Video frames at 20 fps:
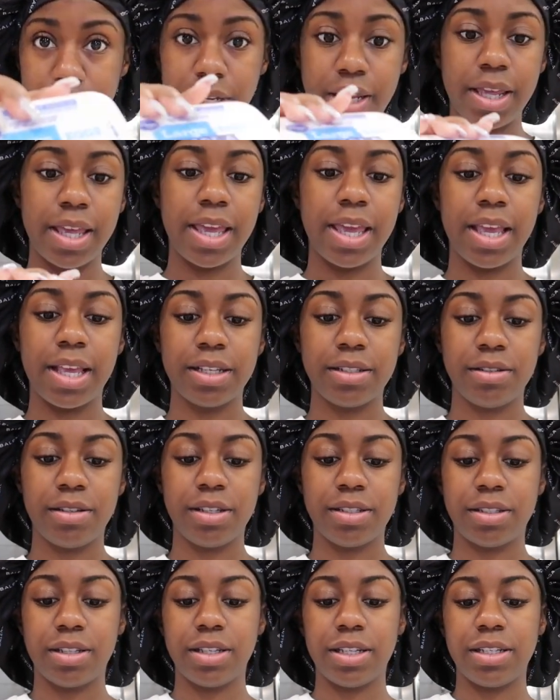The eggs,
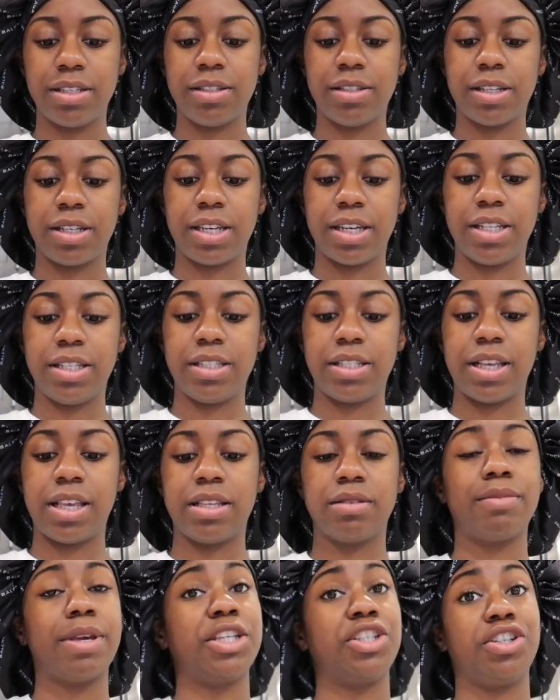let's, let's look at these eggs,
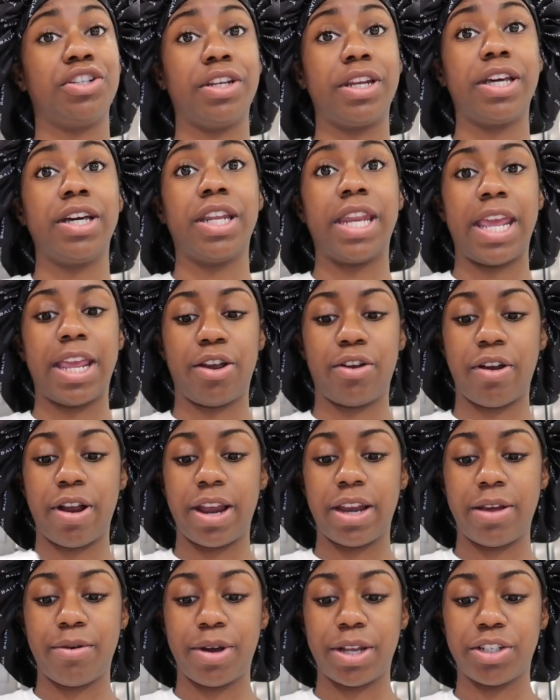make sure none ain't
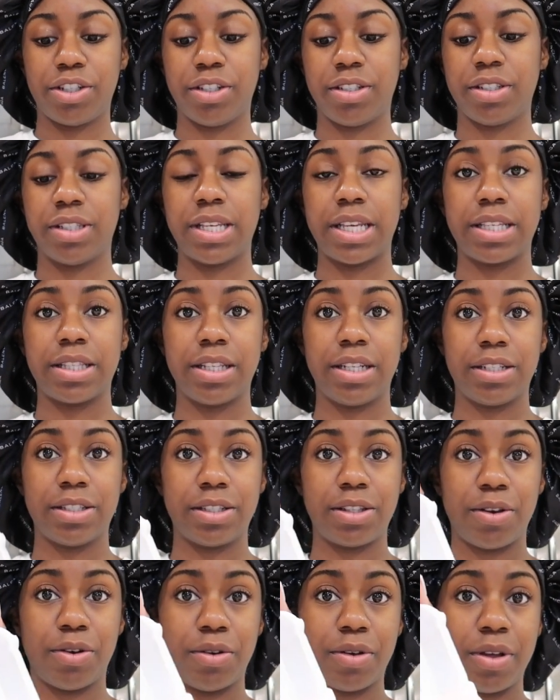crack. Oh, I should have picked them.
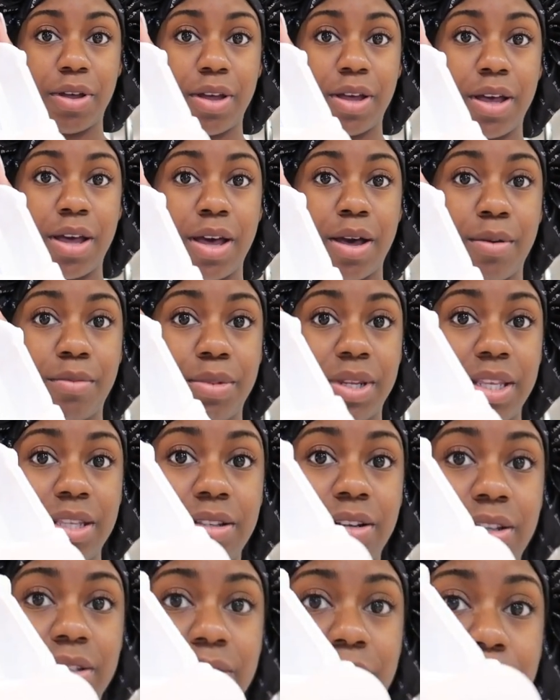stuff. These
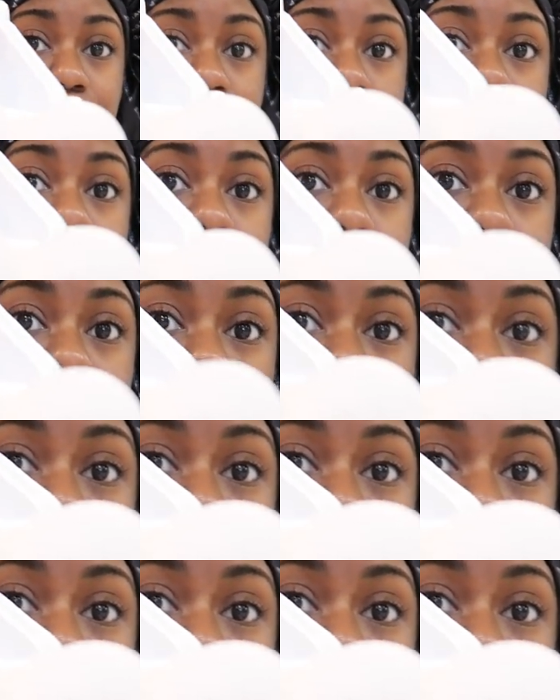are some big